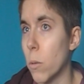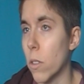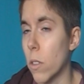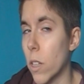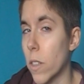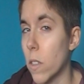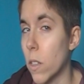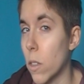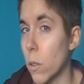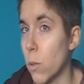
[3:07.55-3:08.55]
because like I
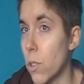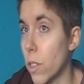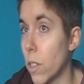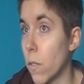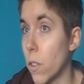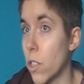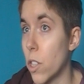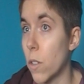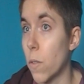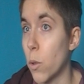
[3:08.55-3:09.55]
said, I was identifying as
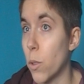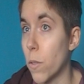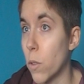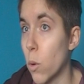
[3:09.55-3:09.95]
gender fluid for